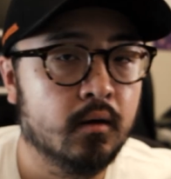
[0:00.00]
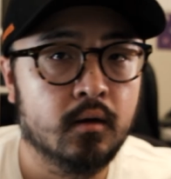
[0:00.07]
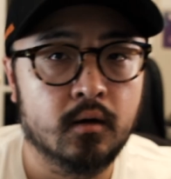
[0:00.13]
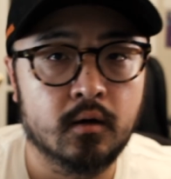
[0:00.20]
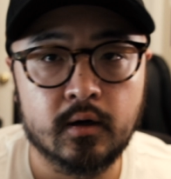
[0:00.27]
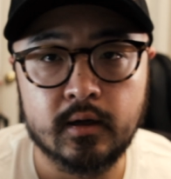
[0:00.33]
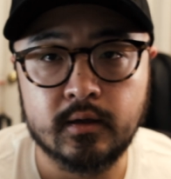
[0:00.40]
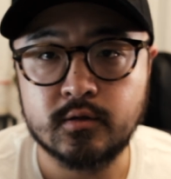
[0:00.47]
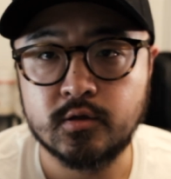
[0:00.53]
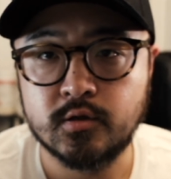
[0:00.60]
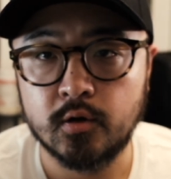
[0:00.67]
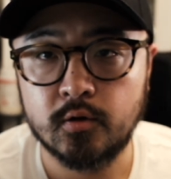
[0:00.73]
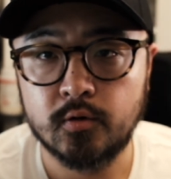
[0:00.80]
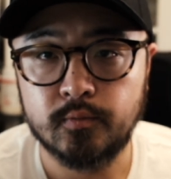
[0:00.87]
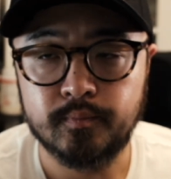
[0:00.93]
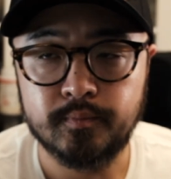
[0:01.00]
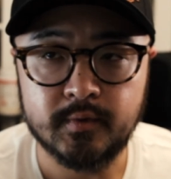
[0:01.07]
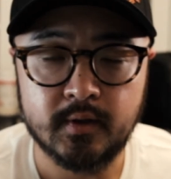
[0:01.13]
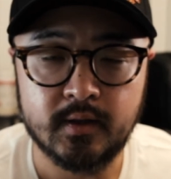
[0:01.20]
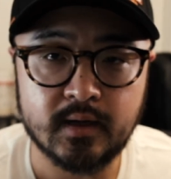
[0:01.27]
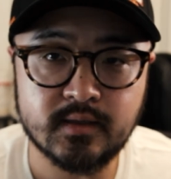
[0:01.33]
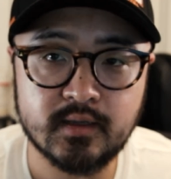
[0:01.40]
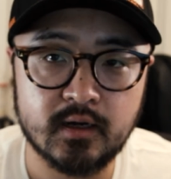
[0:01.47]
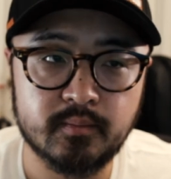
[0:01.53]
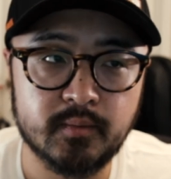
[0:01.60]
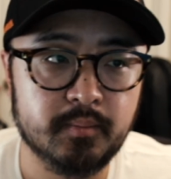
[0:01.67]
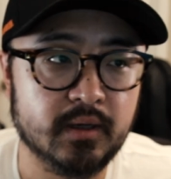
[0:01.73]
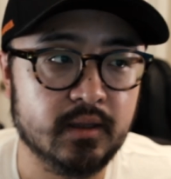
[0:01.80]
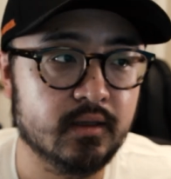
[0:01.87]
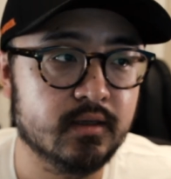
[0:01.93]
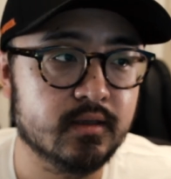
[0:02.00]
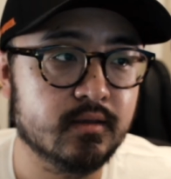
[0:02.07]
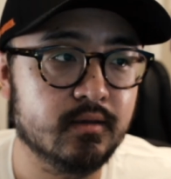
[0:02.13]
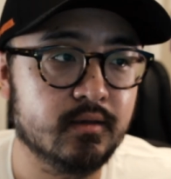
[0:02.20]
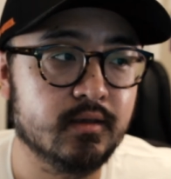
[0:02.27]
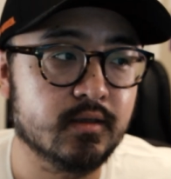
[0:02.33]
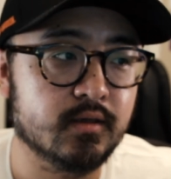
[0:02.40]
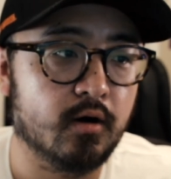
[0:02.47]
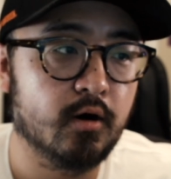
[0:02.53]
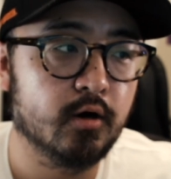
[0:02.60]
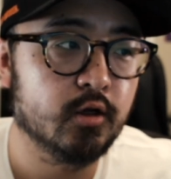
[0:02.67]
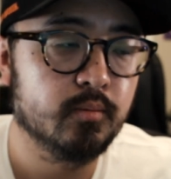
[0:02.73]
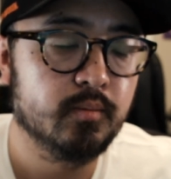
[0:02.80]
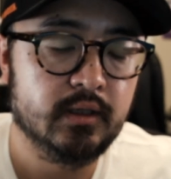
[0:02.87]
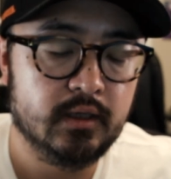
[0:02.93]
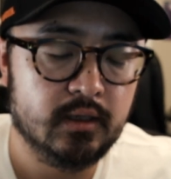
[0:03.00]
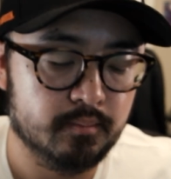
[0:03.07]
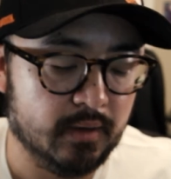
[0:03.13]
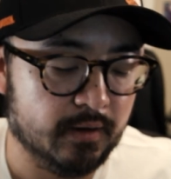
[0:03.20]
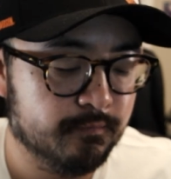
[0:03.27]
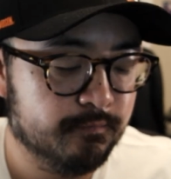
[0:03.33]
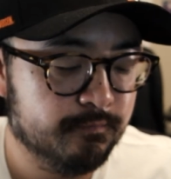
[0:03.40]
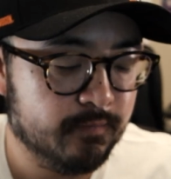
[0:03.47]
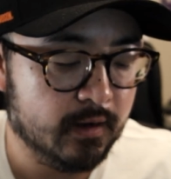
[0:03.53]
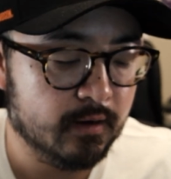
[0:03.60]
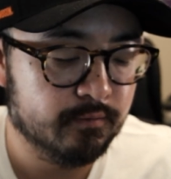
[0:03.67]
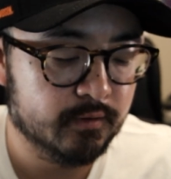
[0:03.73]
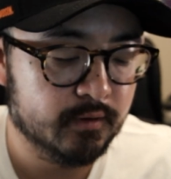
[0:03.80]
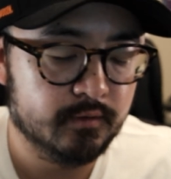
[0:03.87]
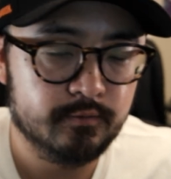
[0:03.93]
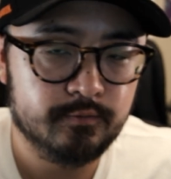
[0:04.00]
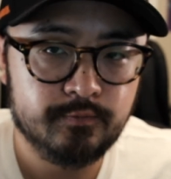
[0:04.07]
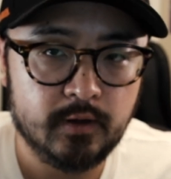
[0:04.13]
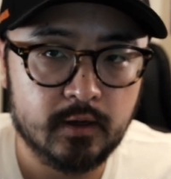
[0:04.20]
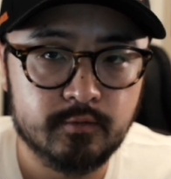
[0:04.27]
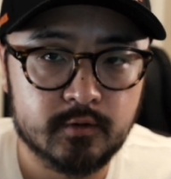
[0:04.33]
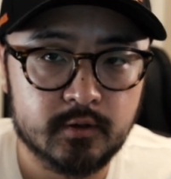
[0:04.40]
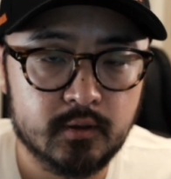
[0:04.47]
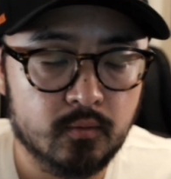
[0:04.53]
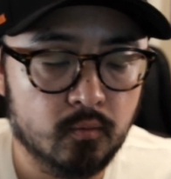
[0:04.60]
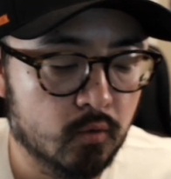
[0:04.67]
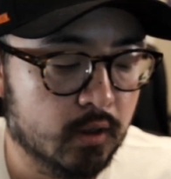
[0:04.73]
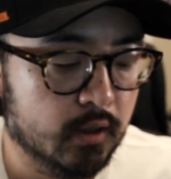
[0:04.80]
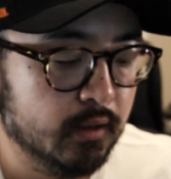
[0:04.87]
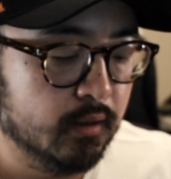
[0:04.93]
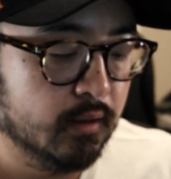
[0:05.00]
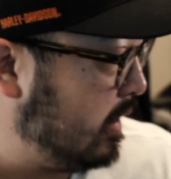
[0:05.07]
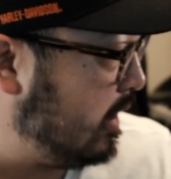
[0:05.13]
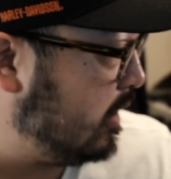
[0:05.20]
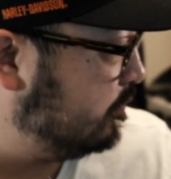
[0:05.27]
All right, so the next item on my list is arguably my favorite one out of